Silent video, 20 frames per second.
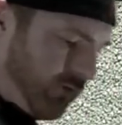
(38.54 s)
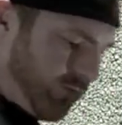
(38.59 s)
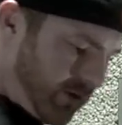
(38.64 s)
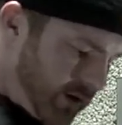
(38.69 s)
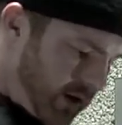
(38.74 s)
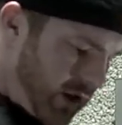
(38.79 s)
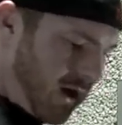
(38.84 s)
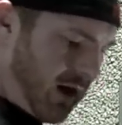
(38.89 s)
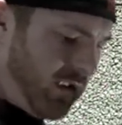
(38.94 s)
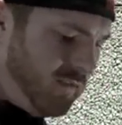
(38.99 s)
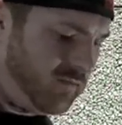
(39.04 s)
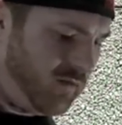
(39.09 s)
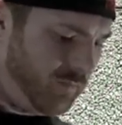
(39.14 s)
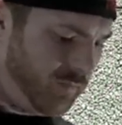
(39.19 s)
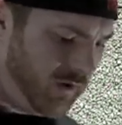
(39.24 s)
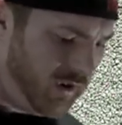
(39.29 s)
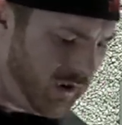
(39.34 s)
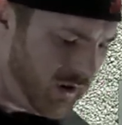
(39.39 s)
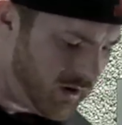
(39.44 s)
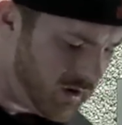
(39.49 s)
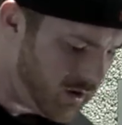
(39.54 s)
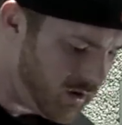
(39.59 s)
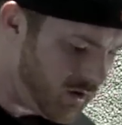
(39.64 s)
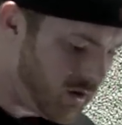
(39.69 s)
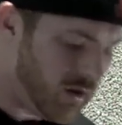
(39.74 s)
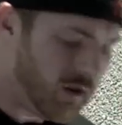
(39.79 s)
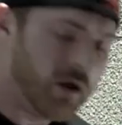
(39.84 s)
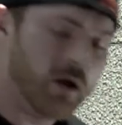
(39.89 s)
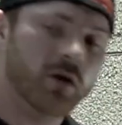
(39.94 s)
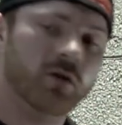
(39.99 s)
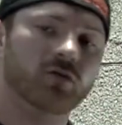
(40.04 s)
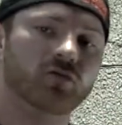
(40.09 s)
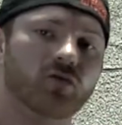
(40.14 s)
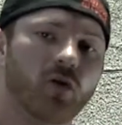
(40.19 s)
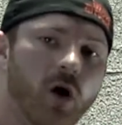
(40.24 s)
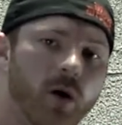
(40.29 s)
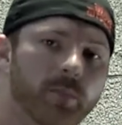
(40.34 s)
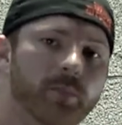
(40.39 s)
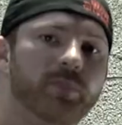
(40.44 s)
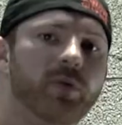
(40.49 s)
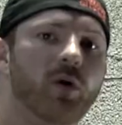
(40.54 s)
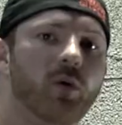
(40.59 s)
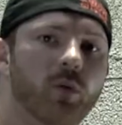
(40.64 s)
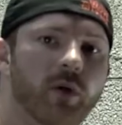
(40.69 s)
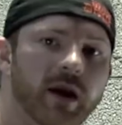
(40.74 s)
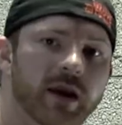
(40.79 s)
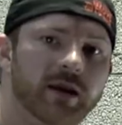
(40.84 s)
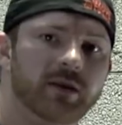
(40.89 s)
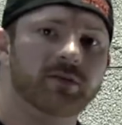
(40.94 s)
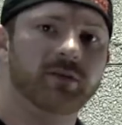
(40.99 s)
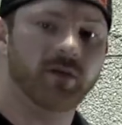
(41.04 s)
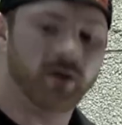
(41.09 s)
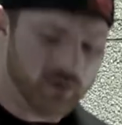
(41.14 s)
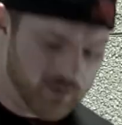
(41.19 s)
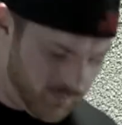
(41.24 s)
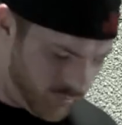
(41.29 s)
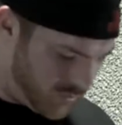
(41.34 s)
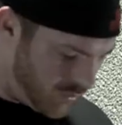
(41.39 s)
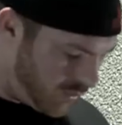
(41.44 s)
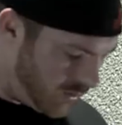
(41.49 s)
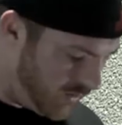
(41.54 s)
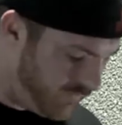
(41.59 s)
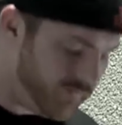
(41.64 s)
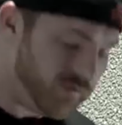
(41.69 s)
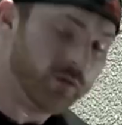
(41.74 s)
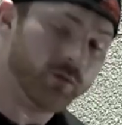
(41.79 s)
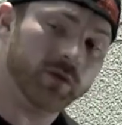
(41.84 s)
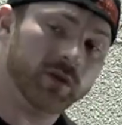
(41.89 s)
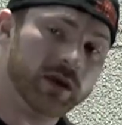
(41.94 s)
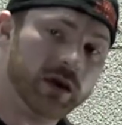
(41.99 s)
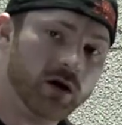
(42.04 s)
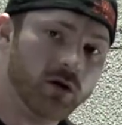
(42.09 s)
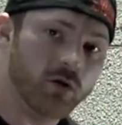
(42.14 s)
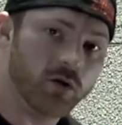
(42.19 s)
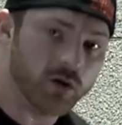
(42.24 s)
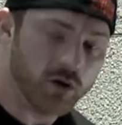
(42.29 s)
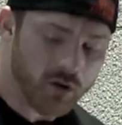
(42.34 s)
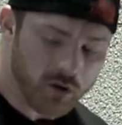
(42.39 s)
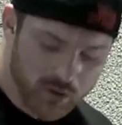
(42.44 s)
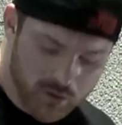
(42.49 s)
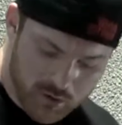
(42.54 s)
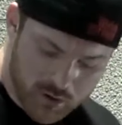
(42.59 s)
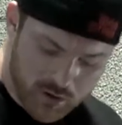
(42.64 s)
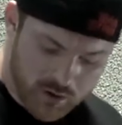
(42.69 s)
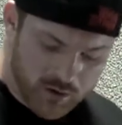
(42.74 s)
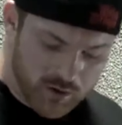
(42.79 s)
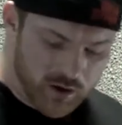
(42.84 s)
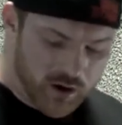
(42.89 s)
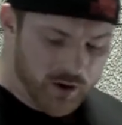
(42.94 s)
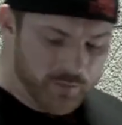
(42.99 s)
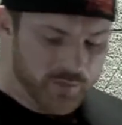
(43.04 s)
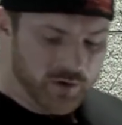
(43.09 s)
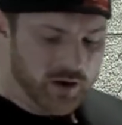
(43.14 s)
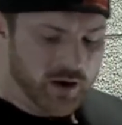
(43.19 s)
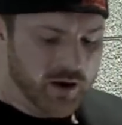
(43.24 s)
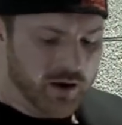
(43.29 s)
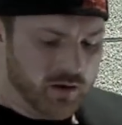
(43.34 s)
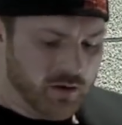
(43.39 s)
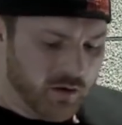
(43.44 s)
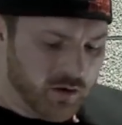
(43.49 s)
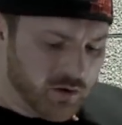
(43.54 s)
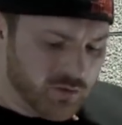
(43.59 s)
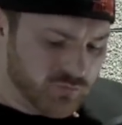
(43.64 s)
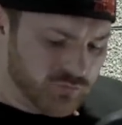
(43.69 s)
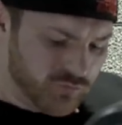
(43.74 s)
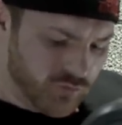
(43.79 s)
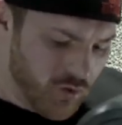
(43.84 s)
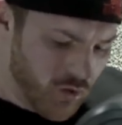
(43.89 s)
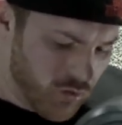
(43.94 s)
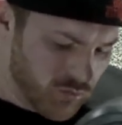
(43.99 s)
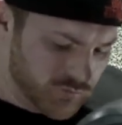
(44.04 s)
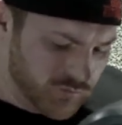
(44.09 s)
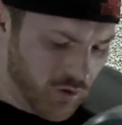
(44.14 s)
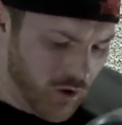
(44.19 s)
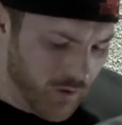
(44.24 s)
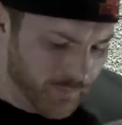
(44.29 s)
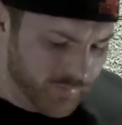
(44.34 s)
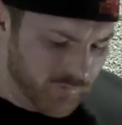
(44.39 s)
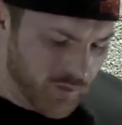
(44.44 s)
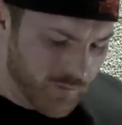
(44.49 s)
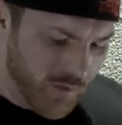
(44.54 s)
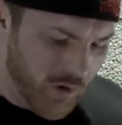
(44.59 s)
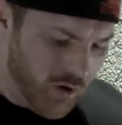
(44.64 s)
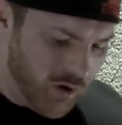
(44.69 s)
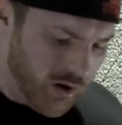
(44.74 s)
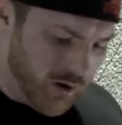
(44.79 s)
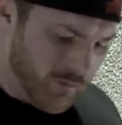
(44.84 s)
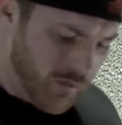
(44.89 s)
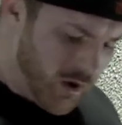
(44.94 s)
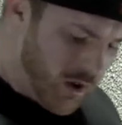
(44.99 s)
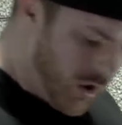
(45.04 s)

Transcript: of it. A to B, drop the weight. We're not lifting with ego You're Coming in, control, top to bottom,